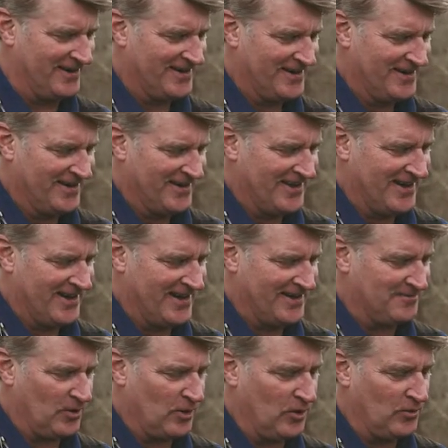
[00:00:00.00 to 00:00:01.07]
My bad.
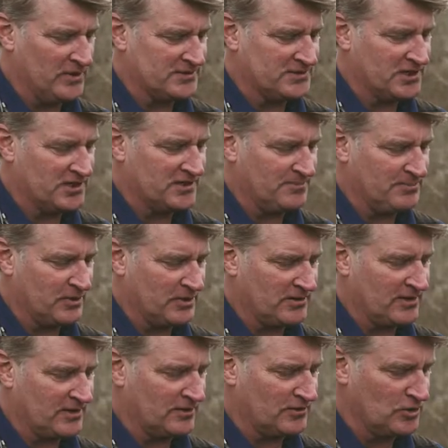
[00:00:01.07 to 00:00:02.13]
Um, always good to put a
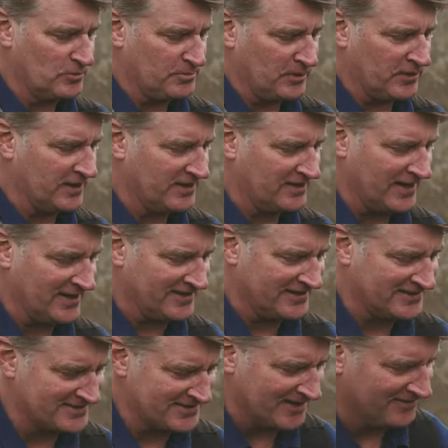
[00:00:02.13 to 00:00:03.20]
little lubricant on
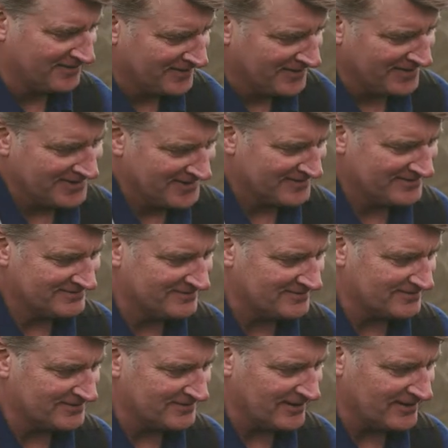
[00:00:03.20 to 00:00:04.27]
this stuff.
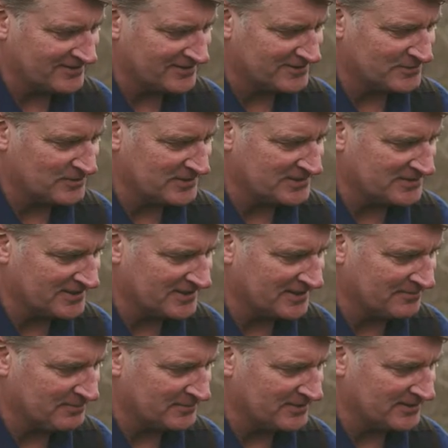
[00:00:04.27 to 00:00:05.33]
Ooh, I'll just twist it
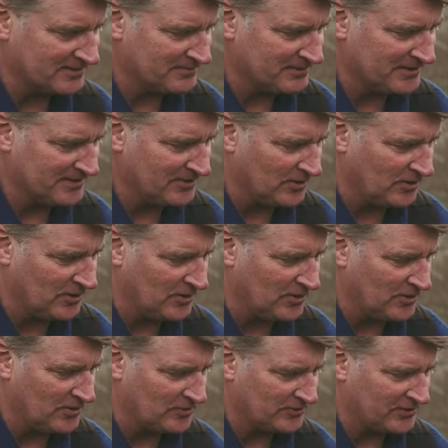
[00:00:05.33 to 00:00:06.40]
up a little bit.
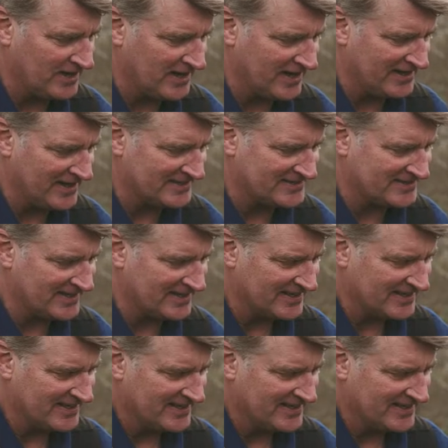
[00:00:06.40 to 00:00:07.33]
Oh, yeah, that's it.